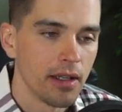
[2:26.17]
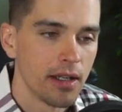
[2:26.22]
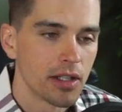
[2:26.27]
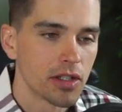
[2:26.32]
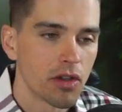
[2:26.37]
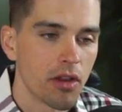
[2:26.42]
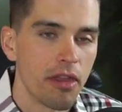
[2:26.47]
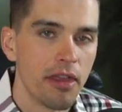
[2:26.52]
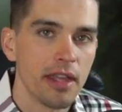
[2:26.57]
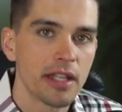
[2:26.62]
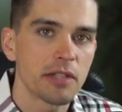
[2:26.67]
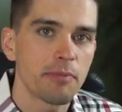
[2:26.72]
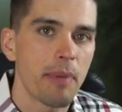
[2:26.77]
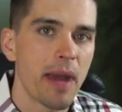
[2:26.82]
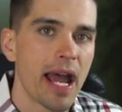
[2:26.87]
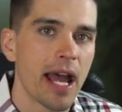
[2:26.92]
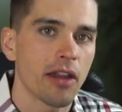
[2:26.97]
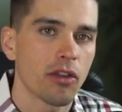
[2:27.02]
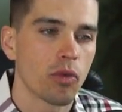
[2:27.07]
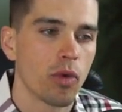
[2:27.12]
So this
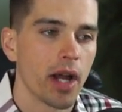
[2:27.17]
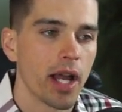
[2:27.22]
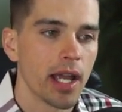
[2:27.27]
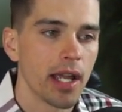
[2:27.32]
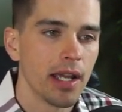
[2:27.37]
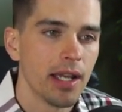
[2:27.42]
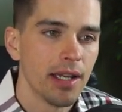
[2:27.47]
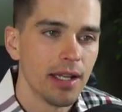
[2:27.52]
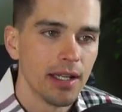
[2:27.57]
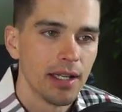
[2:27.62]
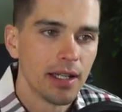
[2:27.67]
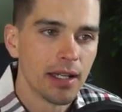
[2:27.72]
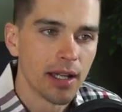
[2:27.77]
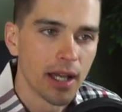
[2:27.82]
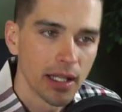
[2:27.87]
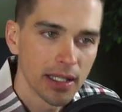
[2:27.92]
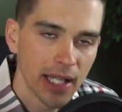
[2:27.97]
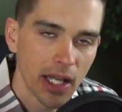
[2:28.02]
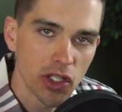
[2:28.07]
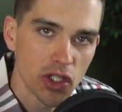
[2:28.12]
pathway
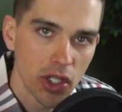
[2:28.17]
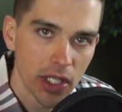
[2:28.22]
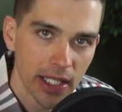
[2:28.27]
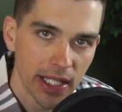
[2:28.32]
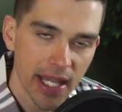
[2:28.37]
allows you to